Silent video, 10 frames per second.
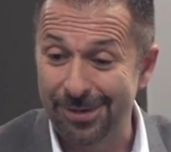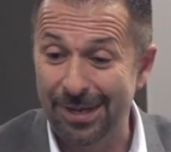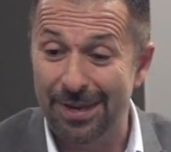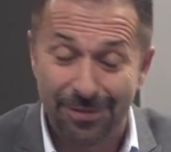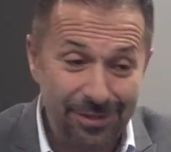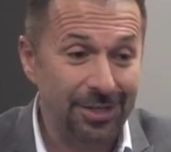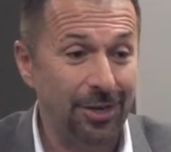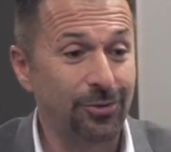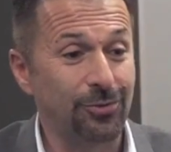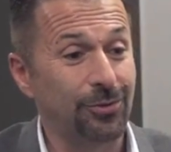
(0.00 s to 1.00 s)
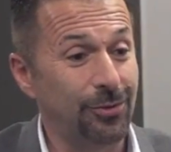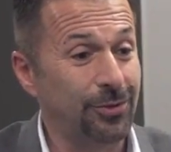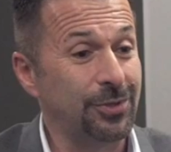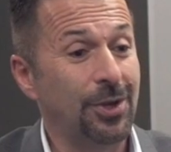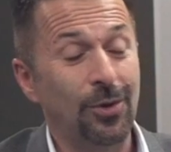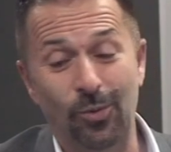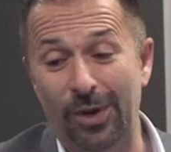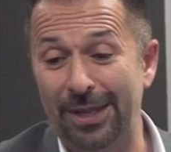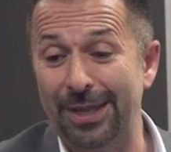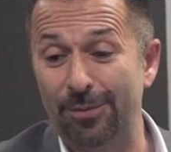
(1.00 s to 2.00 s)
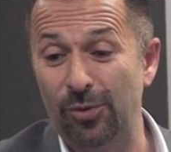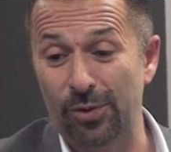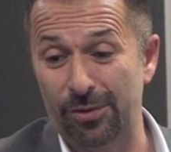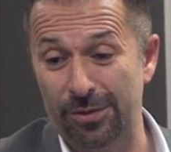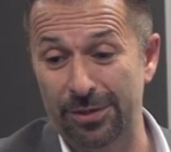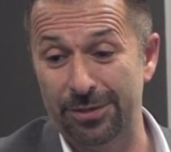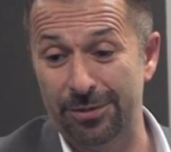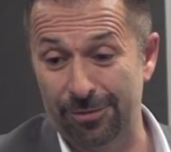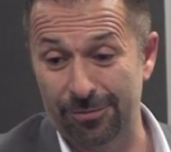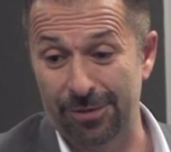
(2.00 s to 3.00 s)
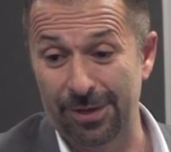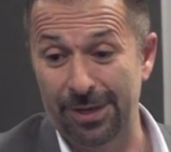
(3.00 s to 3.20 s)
even social use, will end up doing to these children,